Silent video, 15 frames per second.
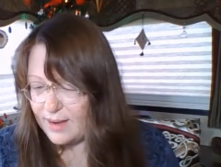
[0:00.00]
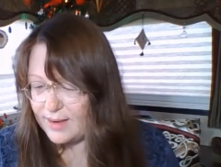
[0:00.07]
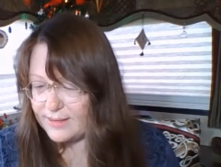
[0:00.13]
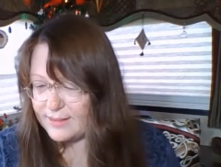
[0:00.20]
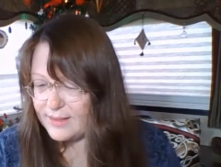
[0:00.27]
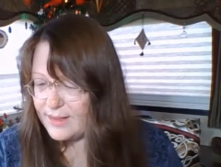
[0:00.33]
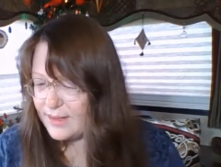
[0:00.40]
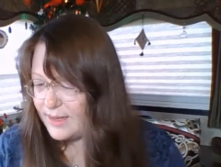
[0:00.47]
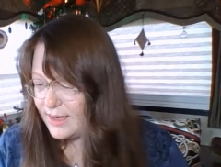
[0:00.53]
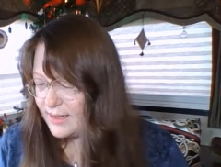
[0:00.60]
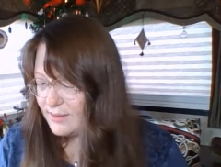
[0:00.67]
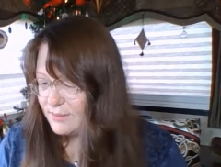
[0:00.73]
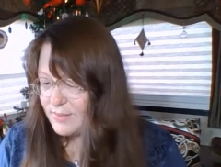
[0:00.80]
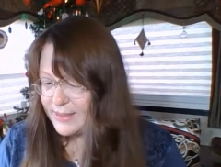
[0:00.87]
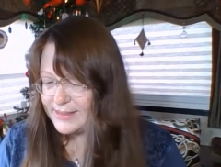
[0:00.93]
I think I
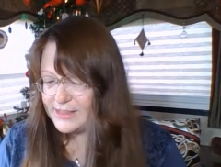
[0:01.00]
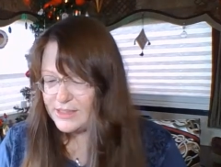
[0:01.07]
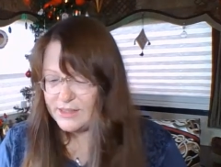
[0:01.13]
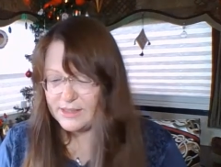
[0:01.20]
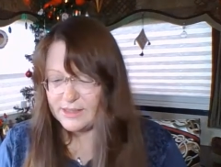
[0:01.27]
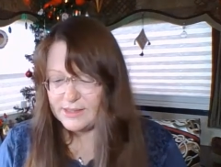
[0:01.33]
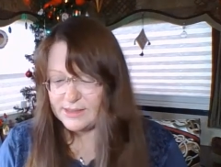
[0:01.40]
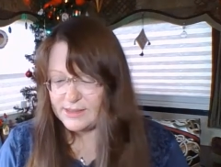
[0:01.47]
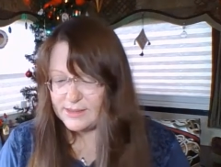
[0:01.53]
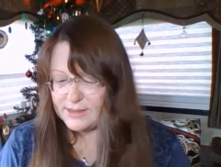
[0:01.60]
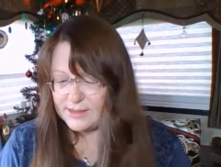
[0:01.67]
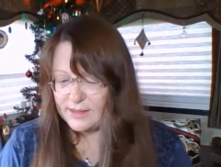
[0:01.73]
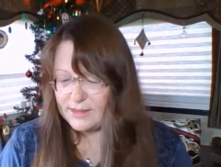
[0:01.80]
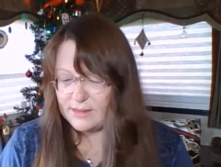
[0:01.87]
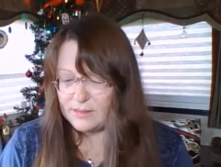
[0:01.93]
had mentioned
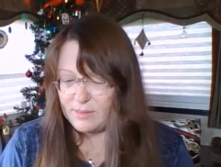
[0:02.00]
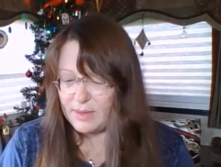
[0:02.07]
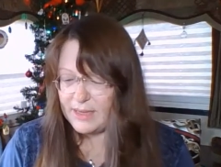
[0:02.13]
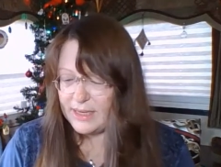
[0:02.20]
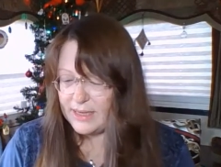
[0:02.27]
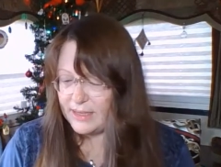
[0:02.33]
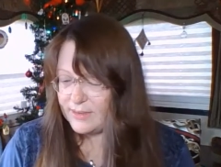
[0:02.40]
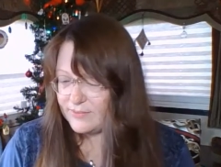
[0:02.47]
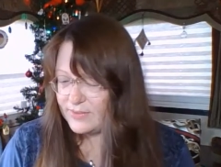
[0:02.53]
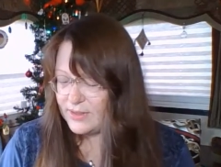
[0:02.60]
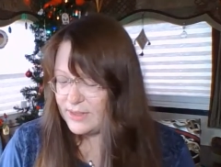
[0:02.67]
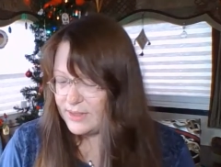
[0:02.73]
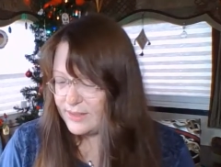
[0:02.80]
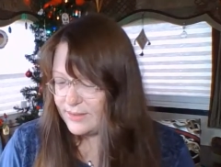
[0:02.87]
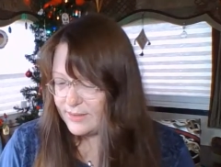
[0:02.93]
this at the beginning of the
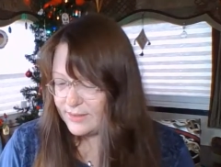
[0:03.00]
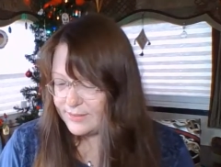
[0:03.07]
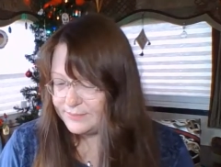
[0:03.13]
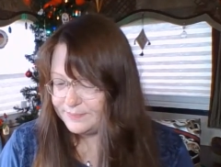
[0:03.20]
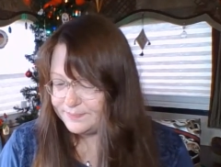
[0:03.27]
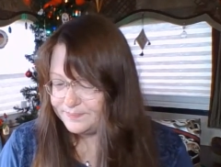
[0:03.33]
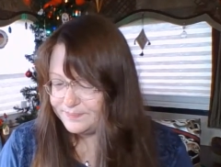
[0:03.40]
year.